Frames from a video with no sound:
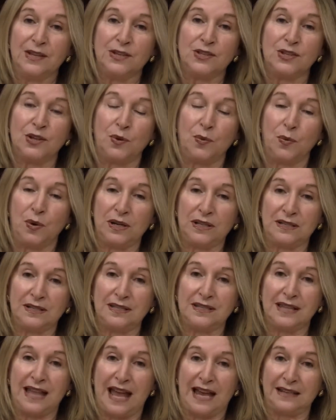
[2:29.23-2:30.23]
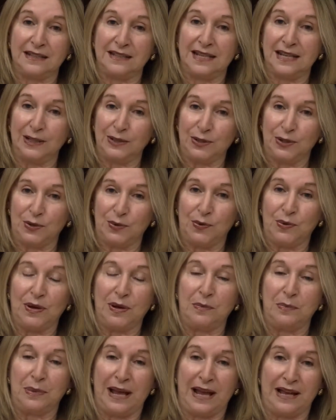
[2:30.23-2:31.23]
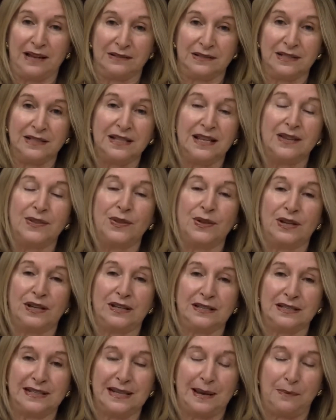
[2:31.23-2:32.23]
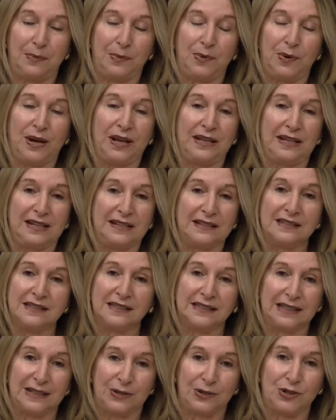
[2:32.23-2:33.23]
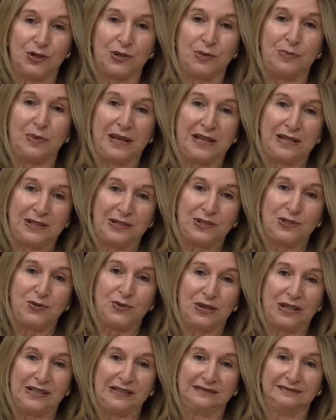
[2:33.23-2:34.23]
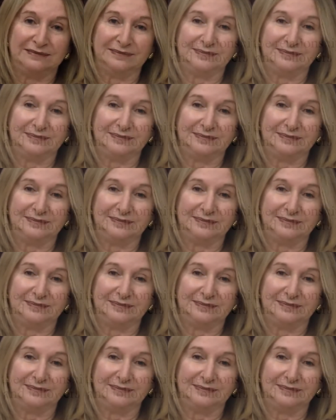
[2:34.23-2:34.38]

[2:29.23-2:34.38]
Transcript: So what does that tell you about the contemporaneous leadership industry?